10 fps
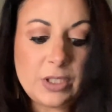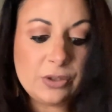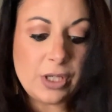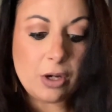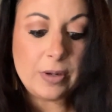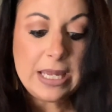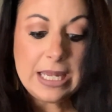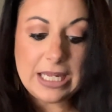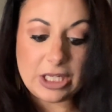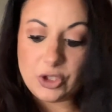So
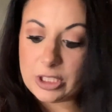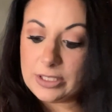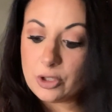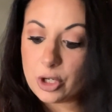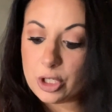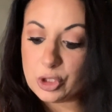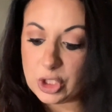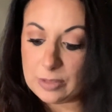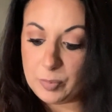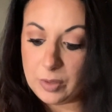it's just a curl
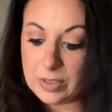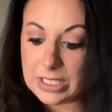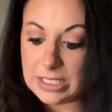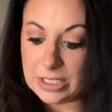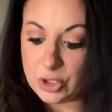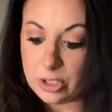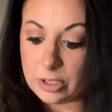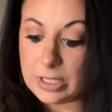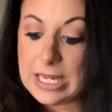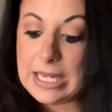shampoo and
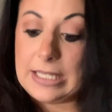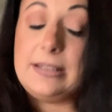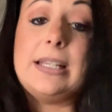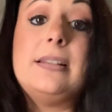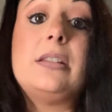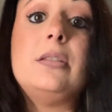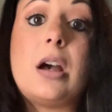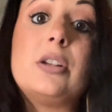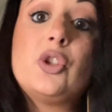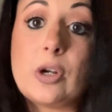conditioner. It says it's
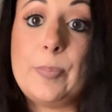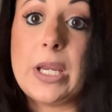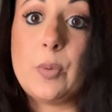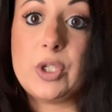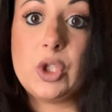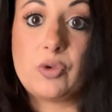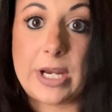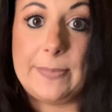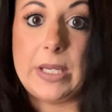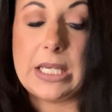non-stripping, which is
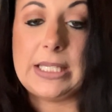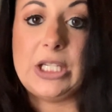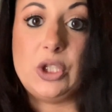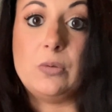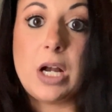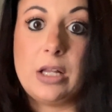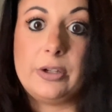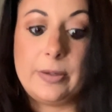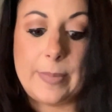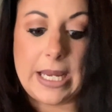great because I do
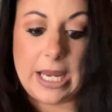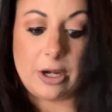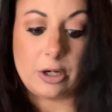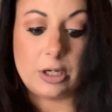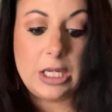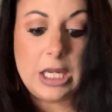color my hair.